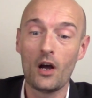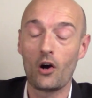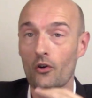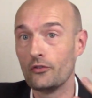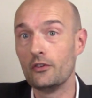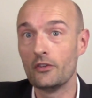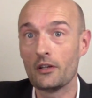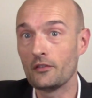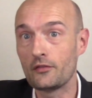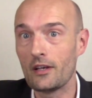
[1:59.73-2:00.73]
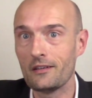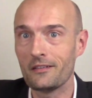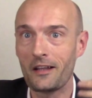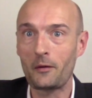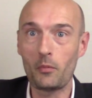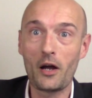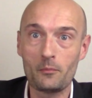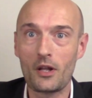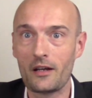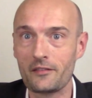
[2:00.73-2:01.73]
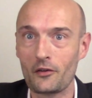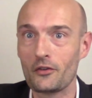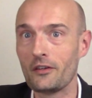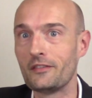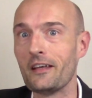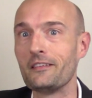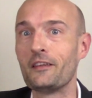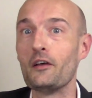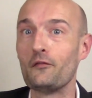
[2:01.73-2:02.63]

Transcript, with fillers: or none of the pipelines or the